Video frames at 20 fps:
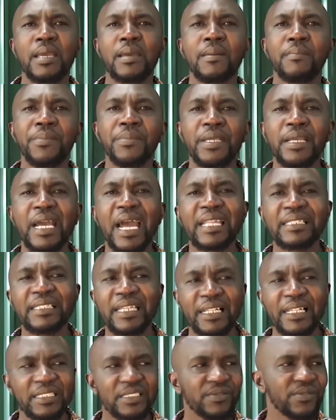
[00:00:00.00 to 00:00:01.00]
being
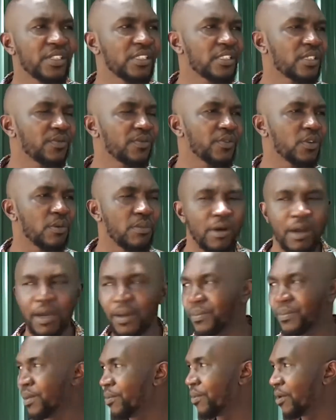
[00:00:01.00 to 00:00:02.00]
uncultivated from our
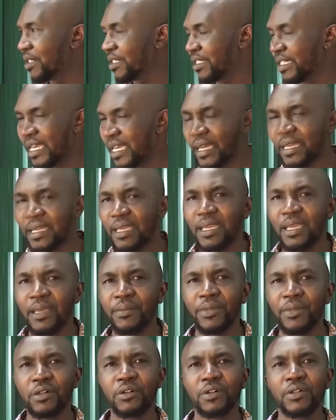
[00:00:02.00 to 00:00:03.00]
people here
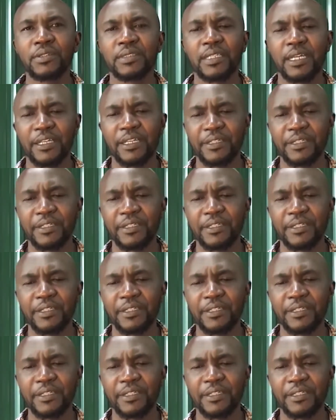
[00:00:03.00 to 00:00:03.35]
because